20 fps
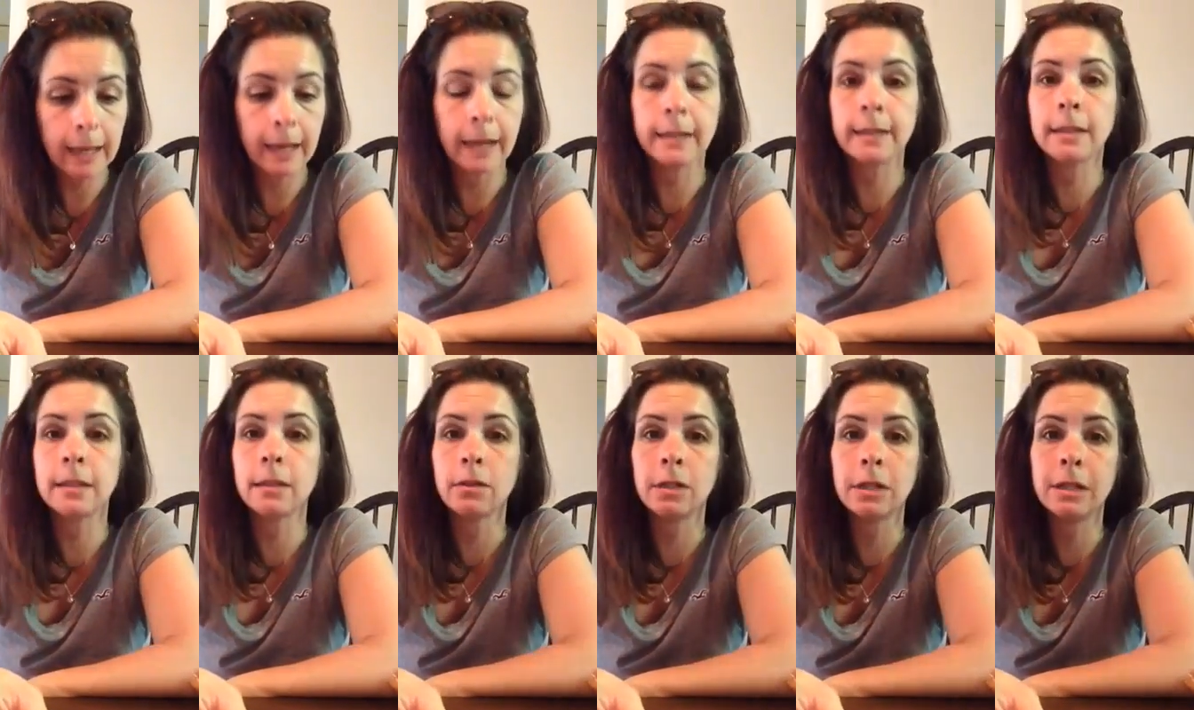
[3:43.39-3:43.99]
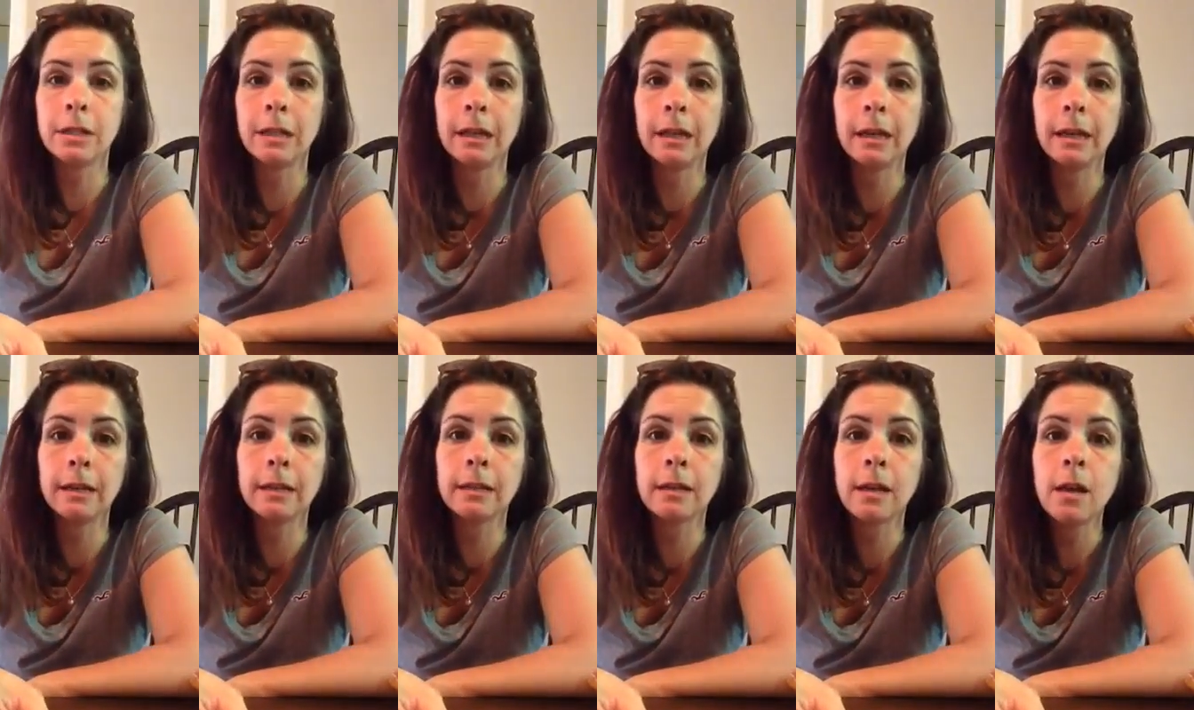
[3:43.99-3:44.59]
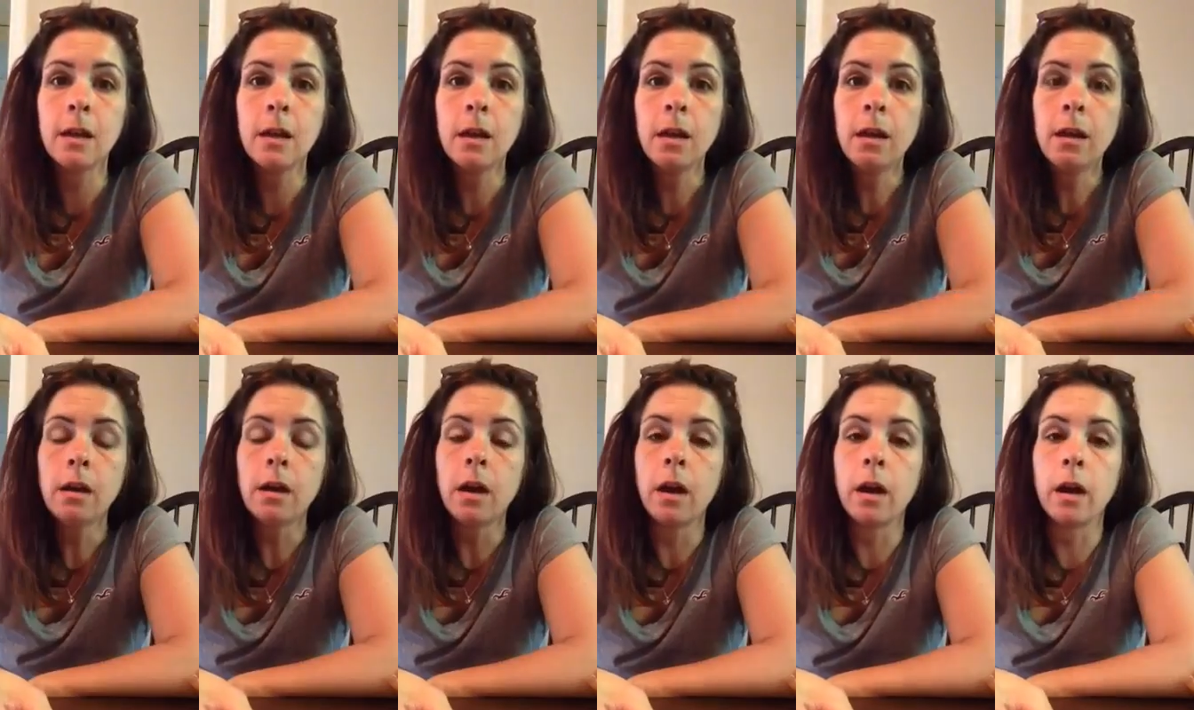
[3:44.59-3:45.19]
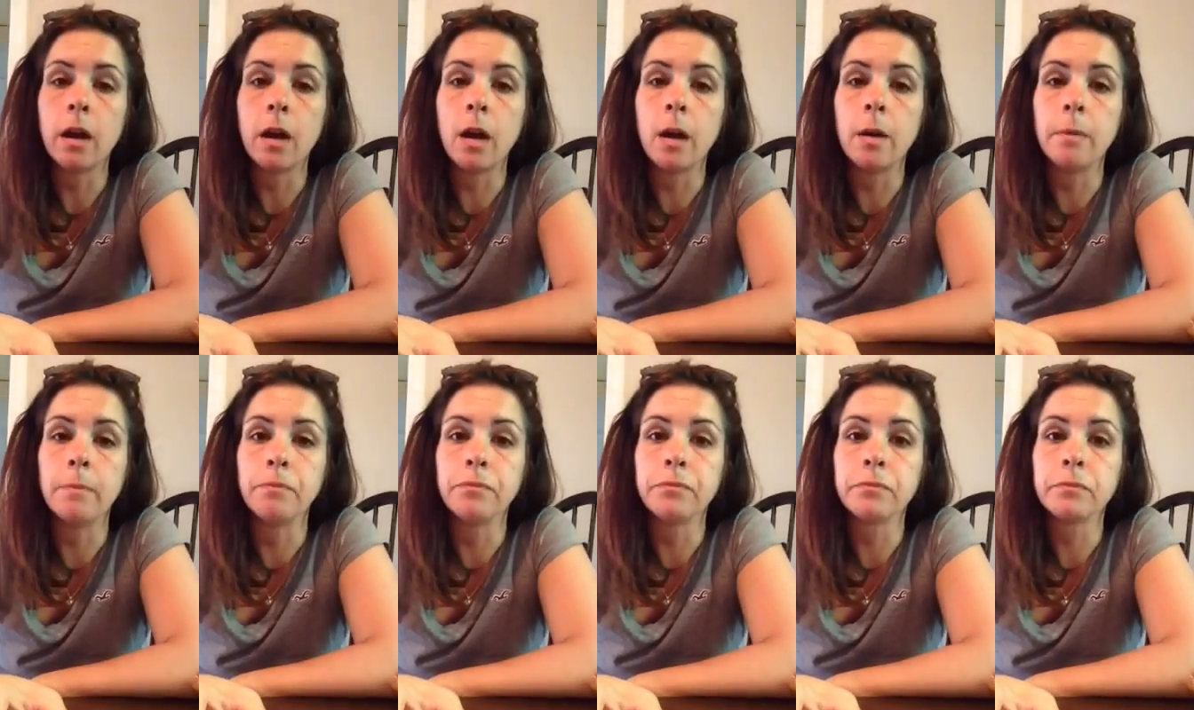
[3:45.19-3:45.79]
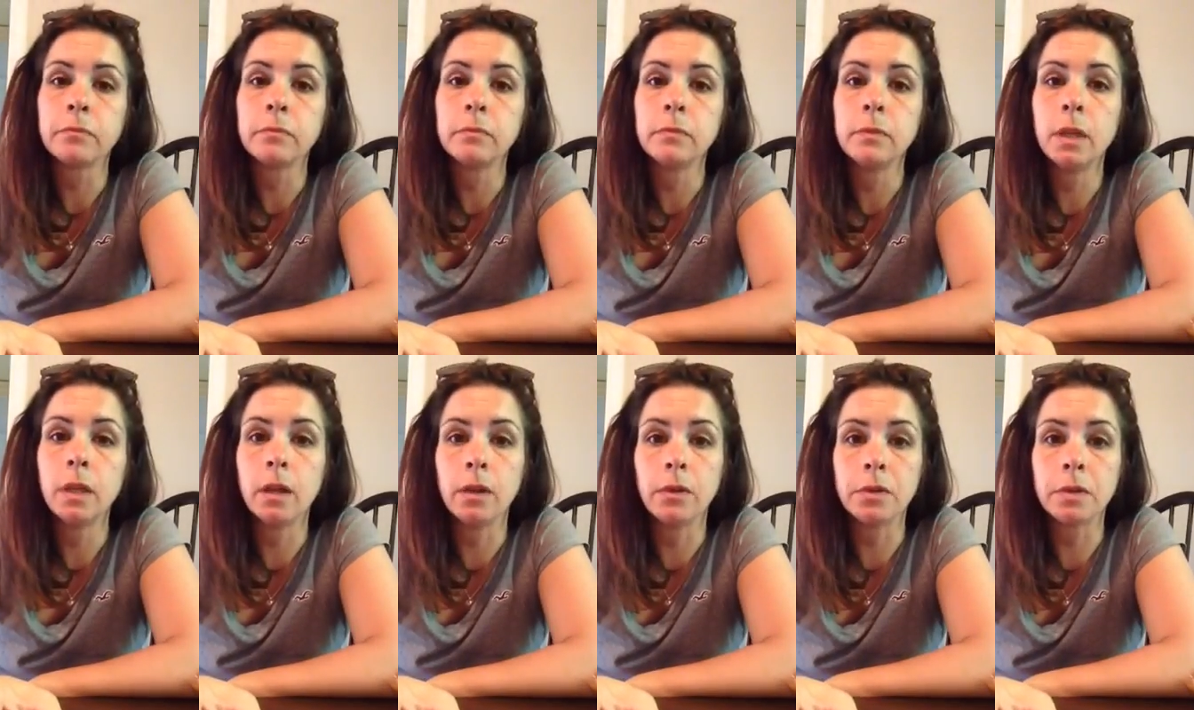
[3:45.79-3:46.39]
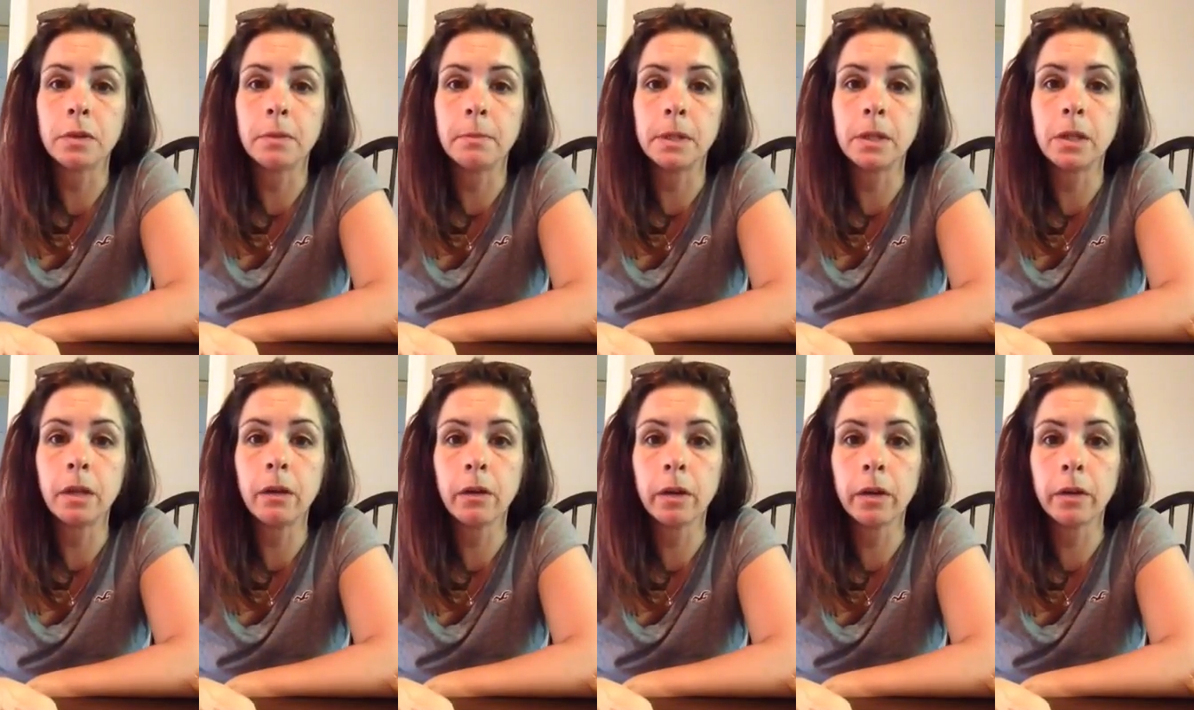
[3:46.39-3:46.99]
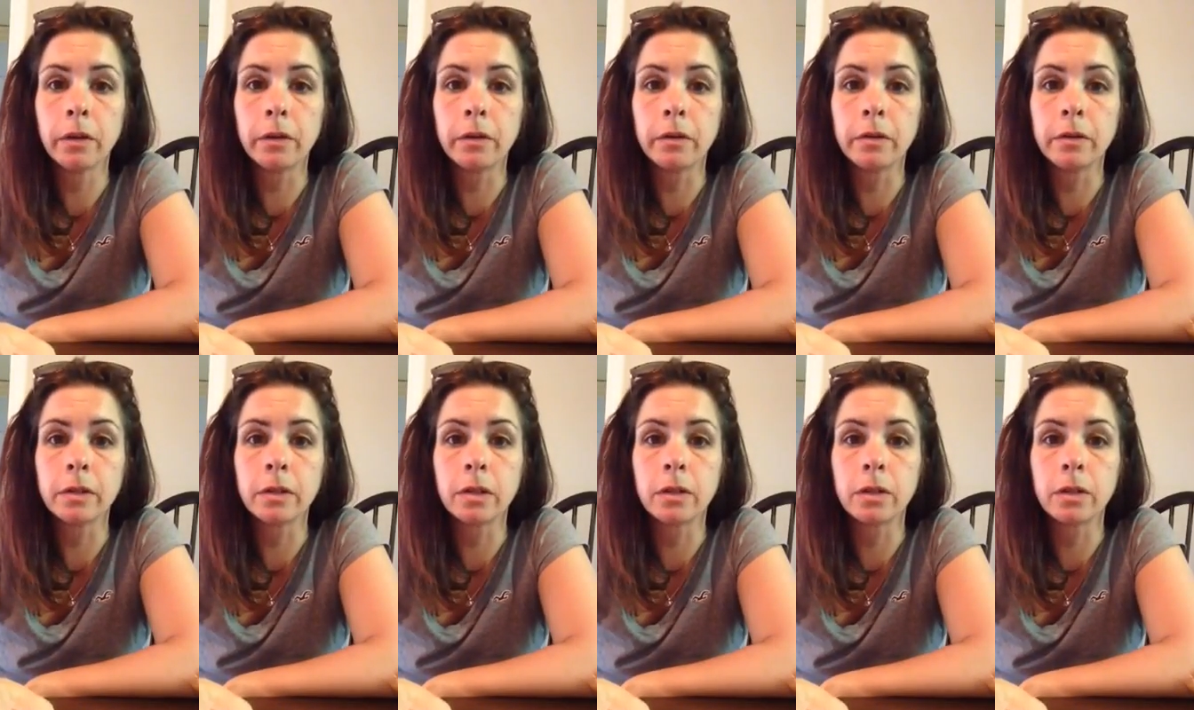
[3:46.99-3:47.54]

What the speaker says: I still need to get, you know, some materials,